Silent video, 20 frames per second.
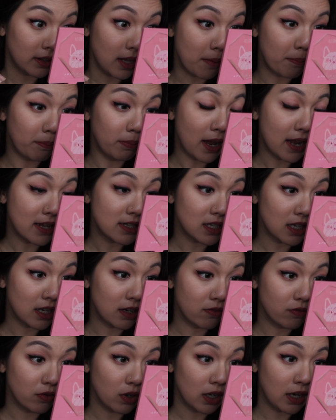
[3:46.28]
that blends
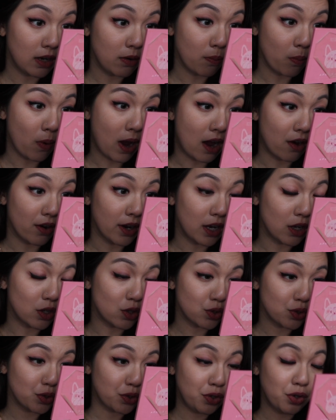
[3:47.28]
in really well
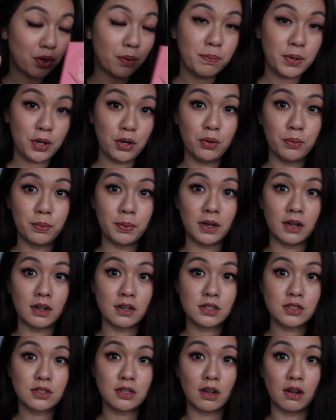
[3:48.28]
into your
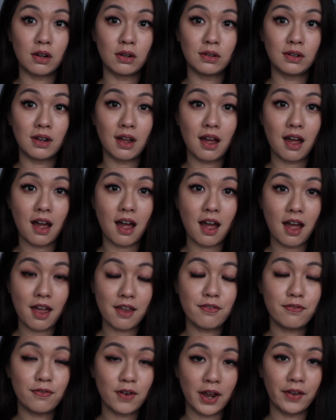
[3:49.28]
pupil. So
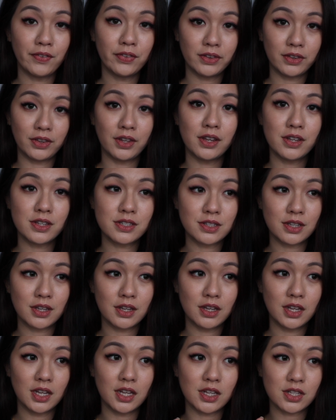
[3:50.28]
I find this
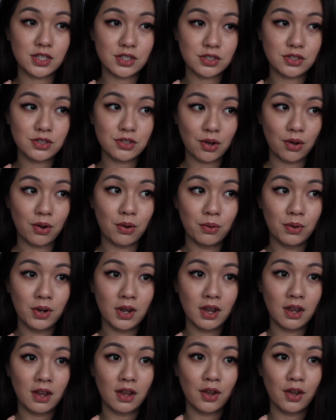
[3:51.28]
is so